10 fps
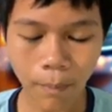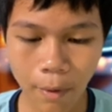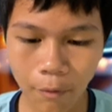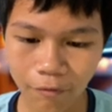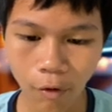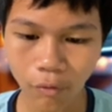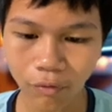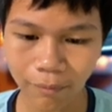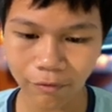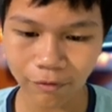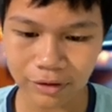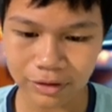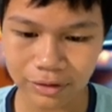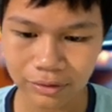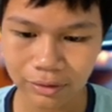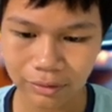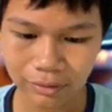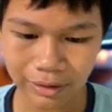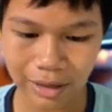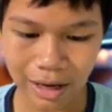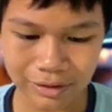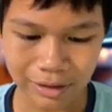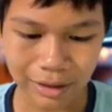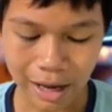But we'll fork for them first, like that.